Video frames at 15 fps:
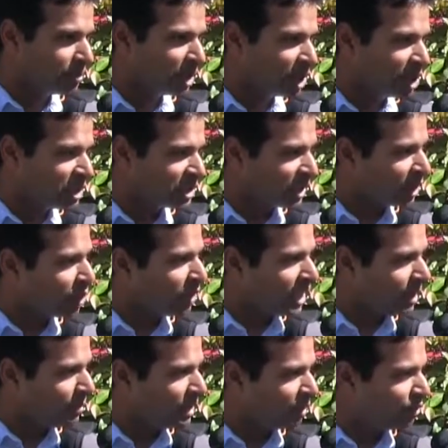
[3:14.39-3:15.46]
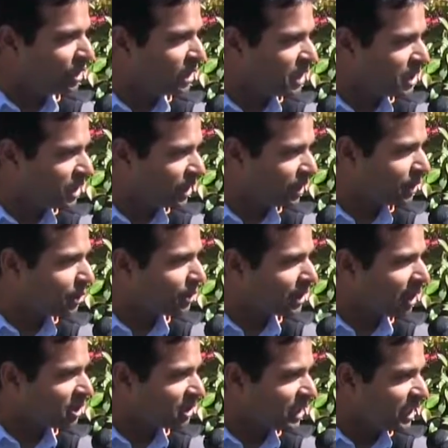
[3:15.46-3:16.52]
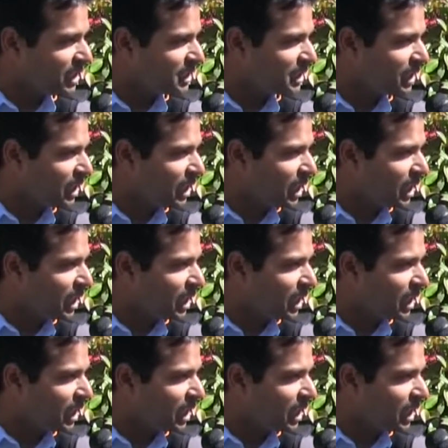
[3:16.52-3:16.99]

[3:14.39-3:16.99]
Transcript: because they collaborate with each other through ThousandEyes,